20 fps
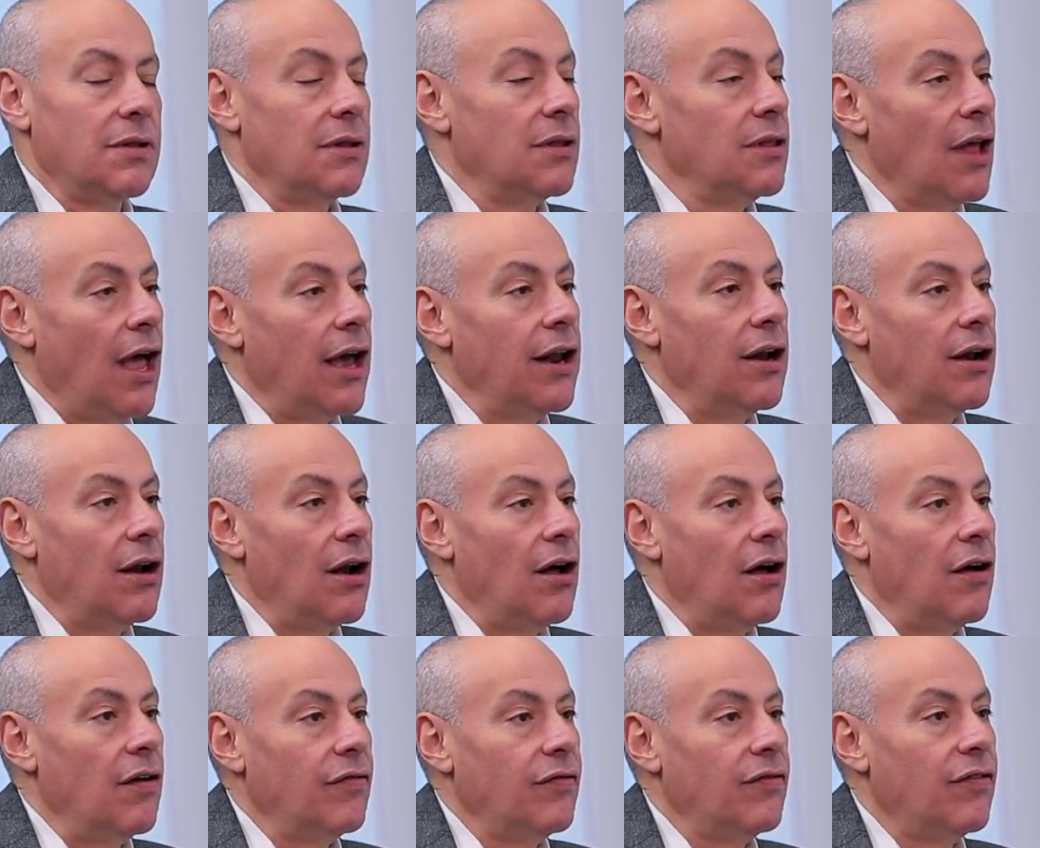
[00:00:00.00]

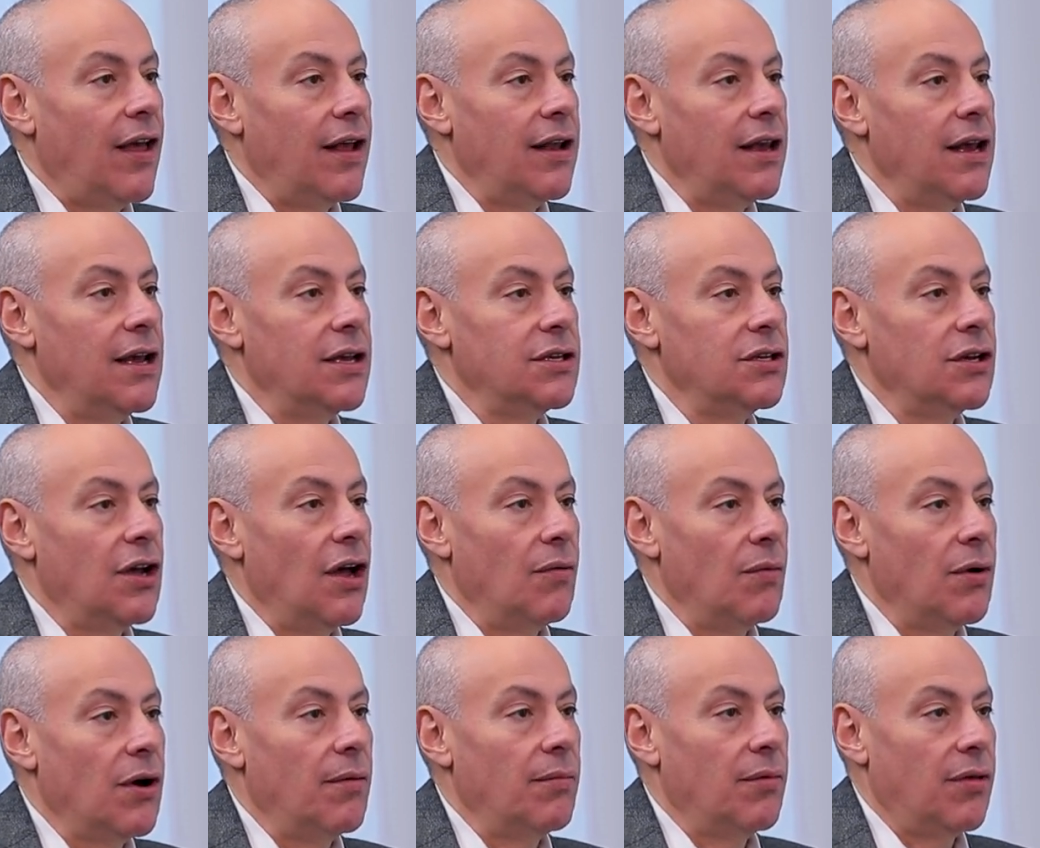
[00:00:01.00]
9.5, 10 years ago, and
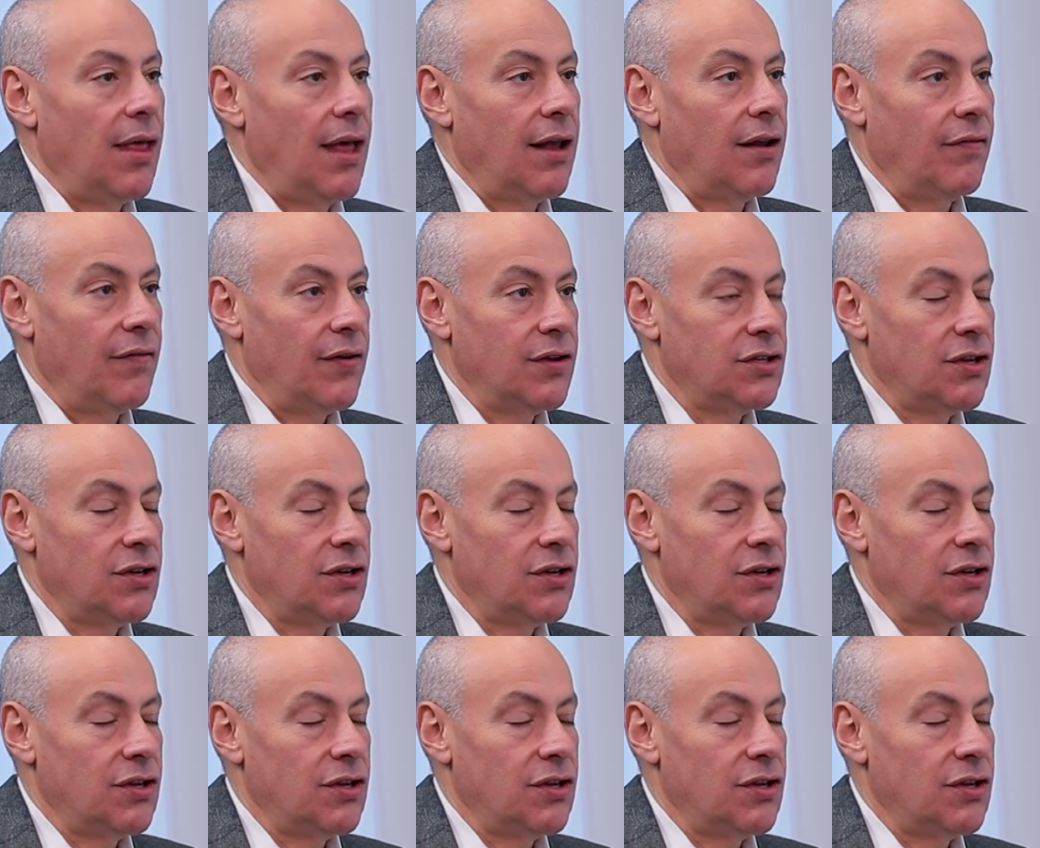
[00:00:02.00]
we're coming to the end of it.